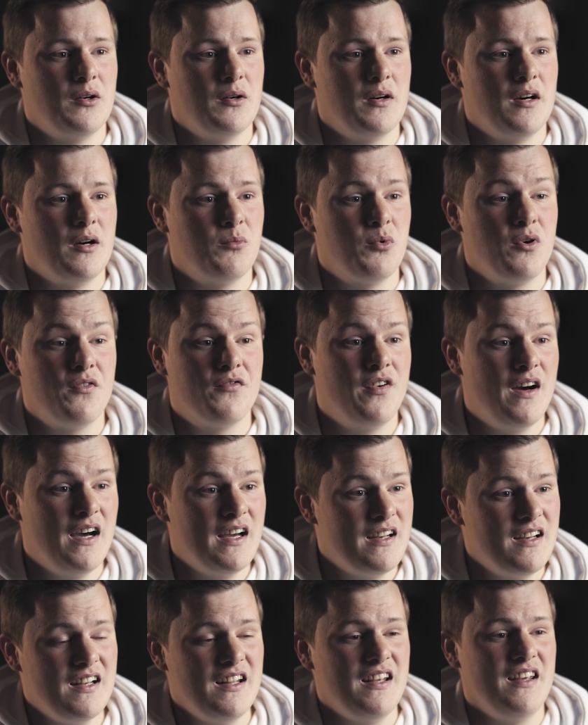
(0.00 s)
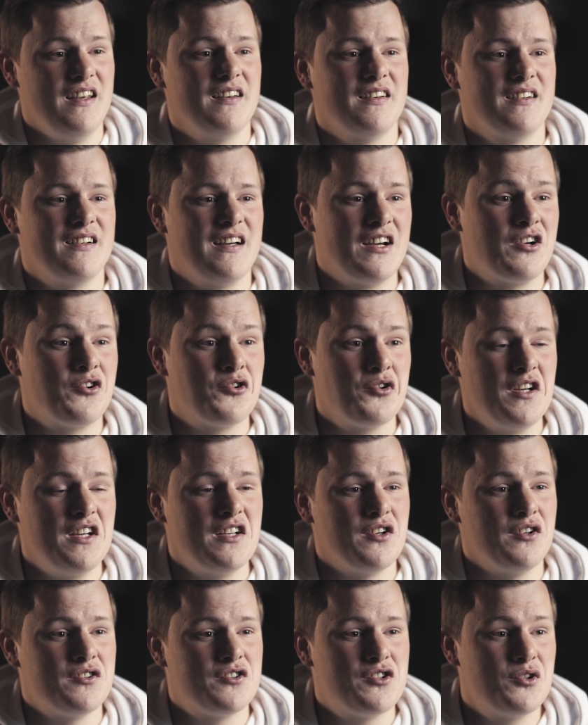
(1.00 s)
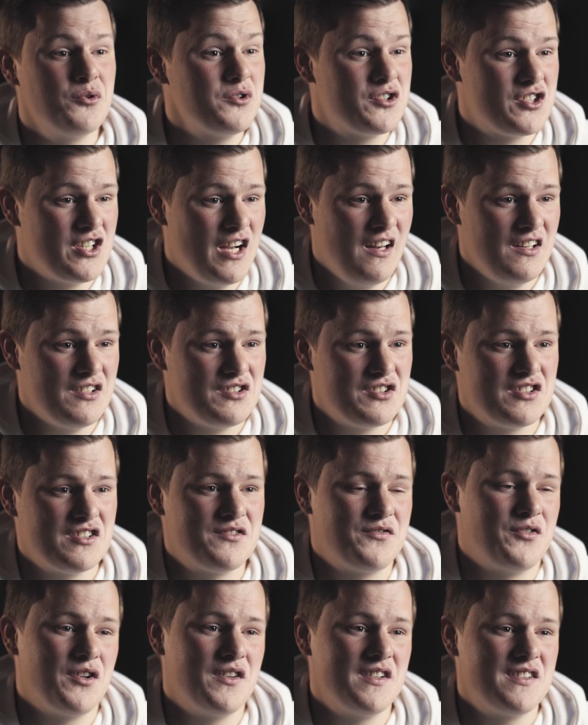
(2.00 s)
Um, we finally agreed on two challenges for